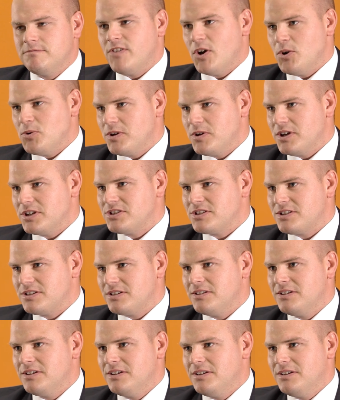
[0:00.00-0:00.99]
Focused,
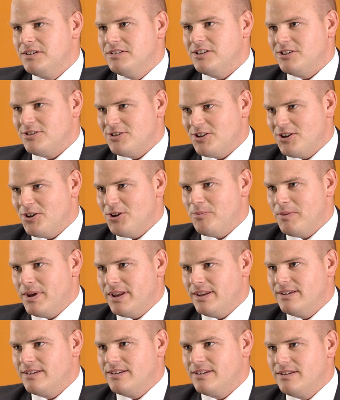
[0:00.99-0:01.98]

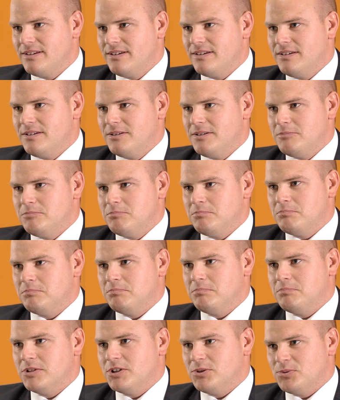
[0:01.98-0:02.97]
determined,
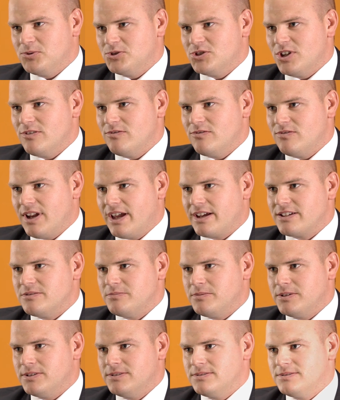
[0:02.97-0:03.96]
but also
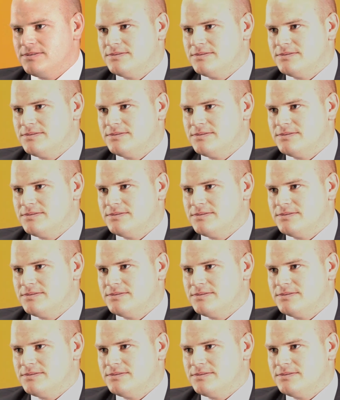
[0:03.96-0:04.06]
flexible.